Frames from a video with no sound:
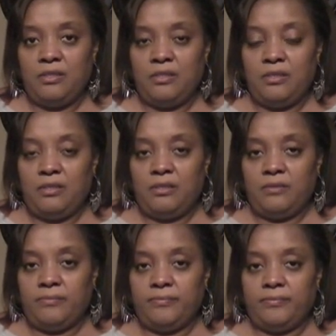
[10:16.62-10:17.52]

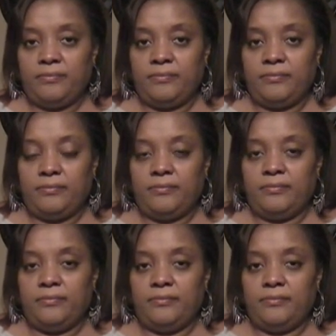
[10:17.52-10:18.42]

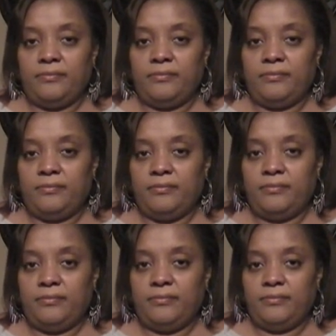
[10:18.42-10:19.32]

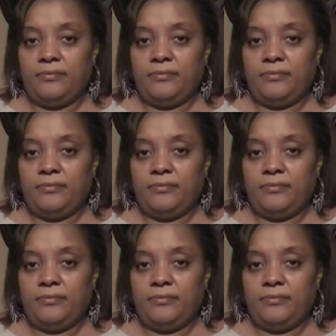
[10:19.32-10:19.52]
[no speech]